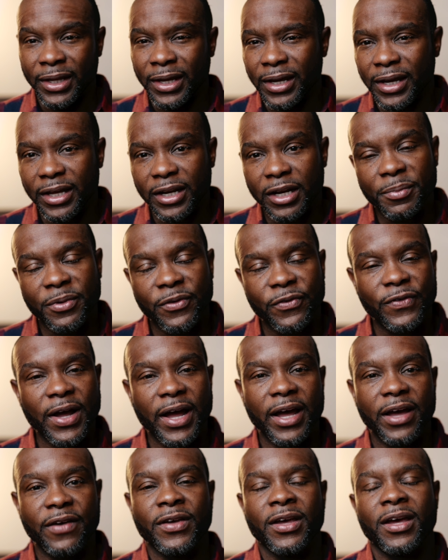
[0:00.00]
And number
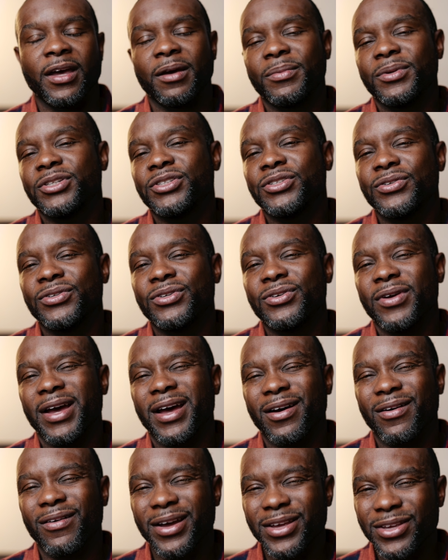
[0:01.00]
five, I'm going to show you
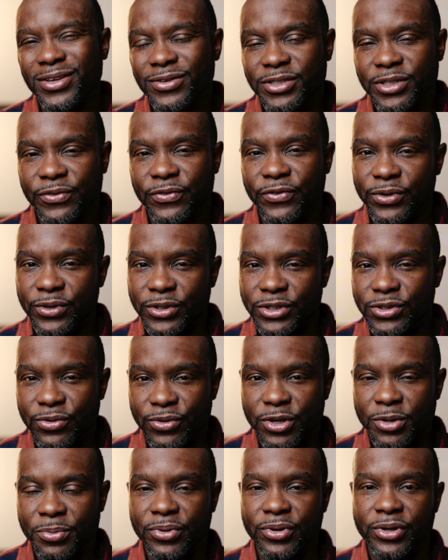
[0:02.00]
how I use it for
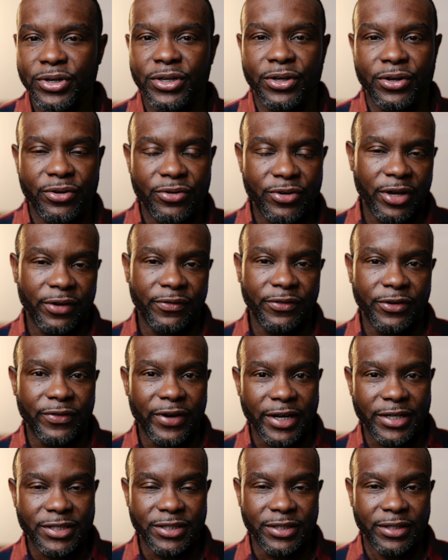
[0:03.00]
storyboarding and creative
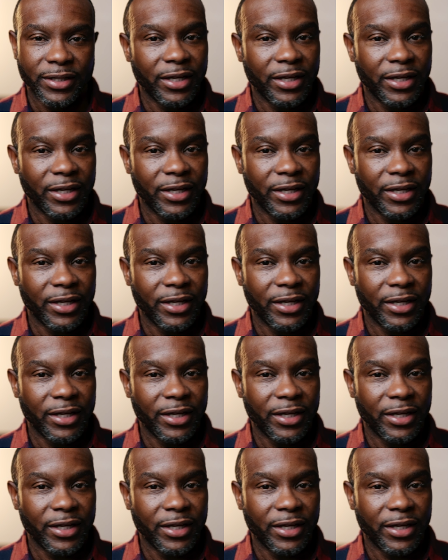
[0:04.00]
direction.